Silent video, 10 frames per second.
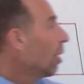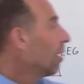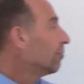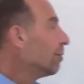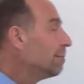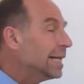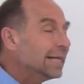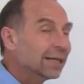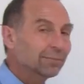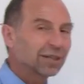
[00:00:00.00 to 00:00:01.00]
of the
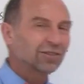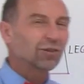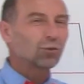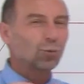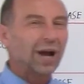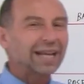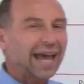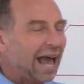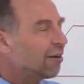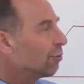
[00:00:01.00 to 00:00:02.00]
median because it's right
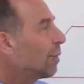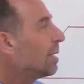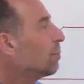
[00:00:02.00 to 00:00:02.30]
halfway